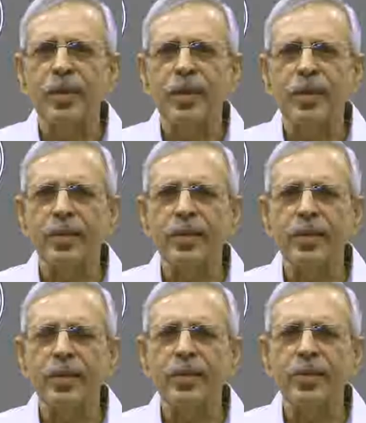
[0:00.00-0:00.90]
and
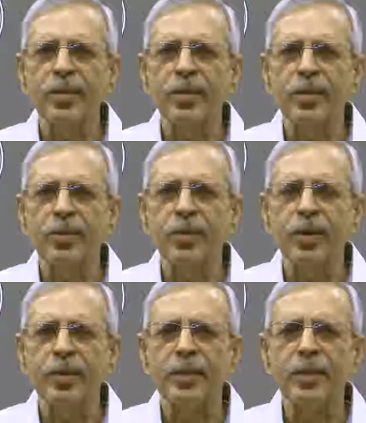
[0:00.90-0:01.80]
theory X and theory
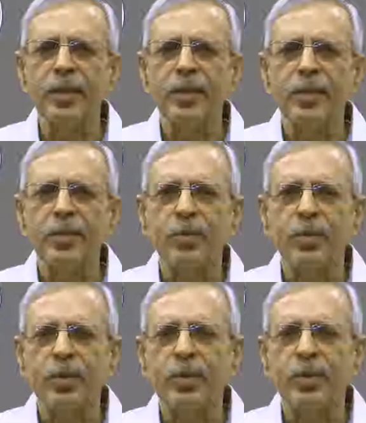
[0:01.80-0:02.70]
Y
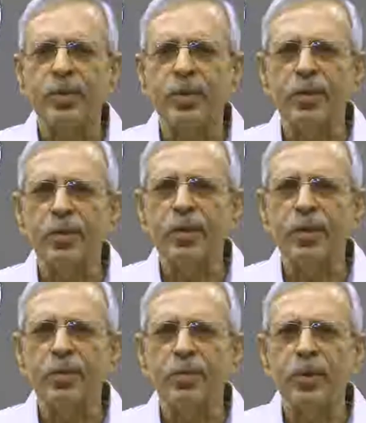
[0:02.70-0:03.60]
were given